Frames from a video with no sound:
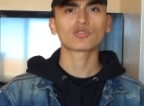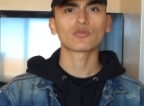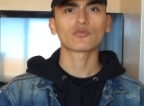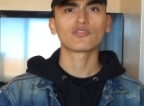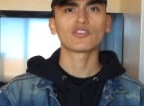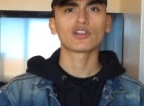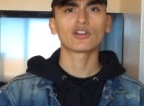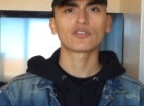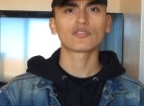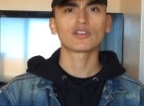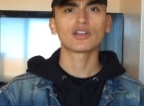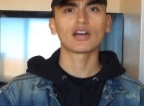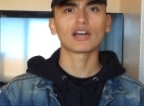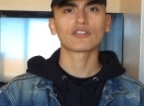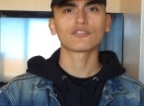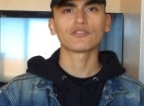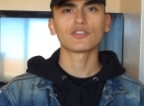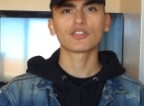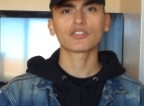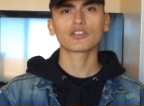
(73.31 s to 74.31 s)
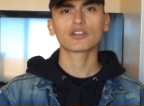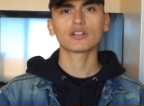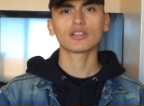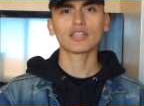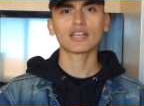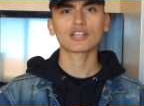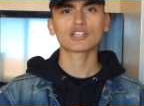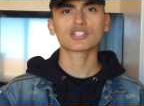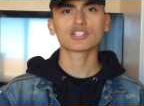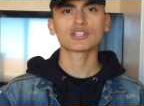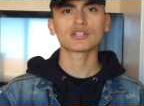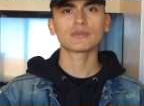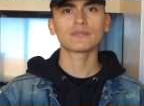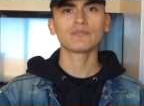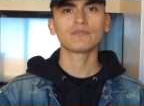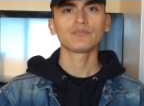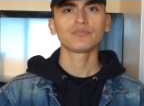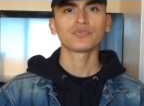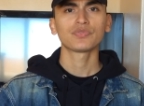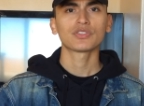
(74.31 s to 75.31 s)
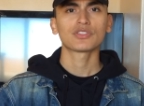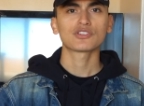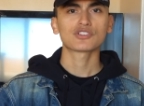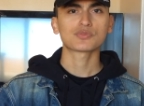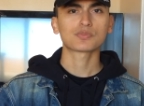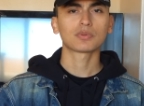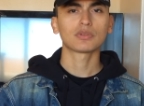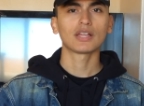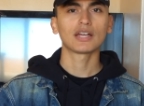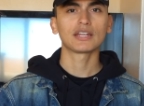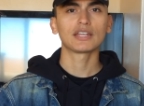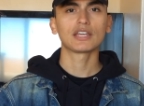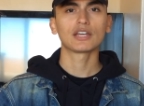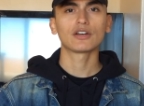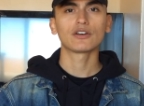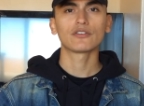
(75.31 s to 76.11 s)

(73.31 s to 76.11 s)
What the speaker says: from Fear of God 5th collection, there's plenty